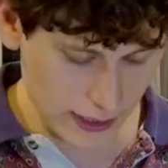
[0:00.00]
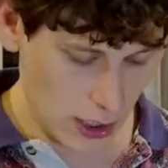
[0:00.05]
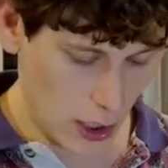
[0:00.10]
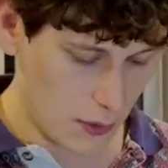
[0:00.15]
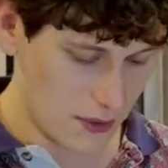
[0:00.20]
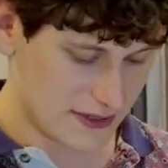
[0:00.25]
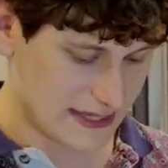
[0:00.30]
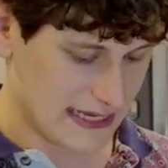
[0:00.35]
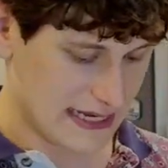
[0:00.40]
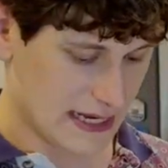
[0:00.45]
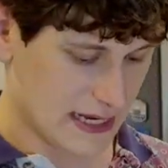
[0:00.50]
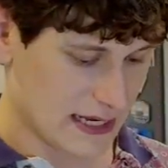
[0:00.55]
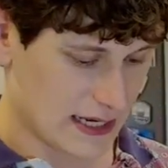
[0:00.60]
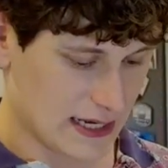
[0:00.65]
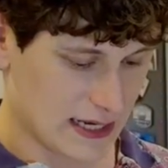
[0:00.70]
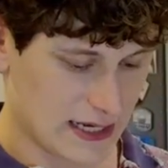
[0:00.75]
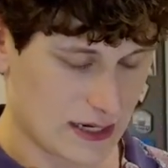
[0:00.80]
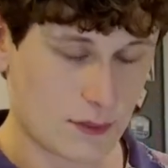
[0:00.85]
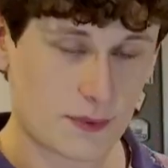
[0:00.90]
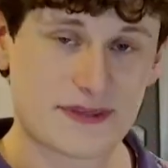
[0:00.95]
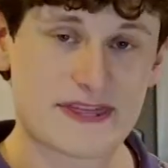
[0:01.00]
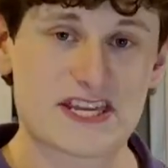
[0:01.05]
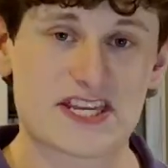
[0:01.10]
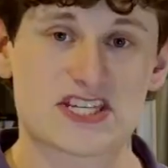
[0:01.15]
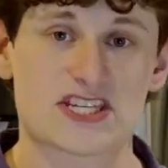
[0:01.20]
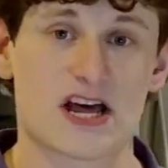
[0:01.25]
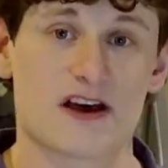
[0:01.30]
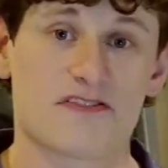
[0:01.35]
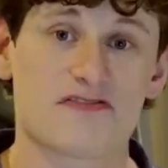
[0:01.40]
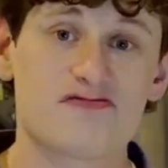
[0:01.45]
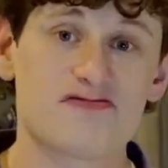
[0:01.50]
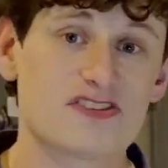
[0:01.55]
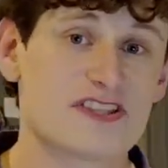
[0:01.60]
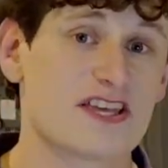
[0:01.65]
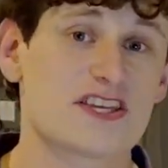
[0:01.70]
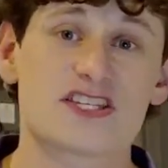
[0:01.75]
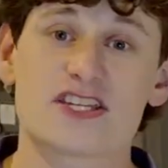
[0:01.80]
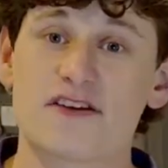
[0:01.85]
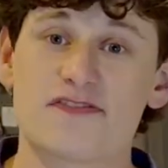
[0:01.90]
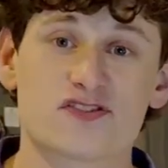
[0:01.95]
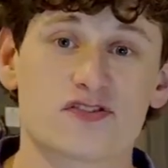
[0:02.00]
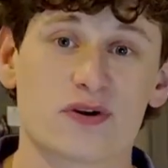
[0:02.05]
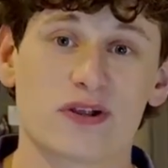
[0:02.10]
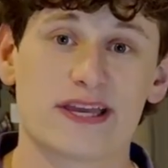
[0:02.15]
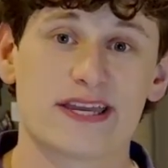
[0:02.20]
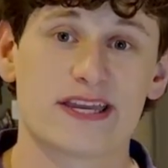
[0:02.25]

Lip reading: go with this stuff. This stuff's really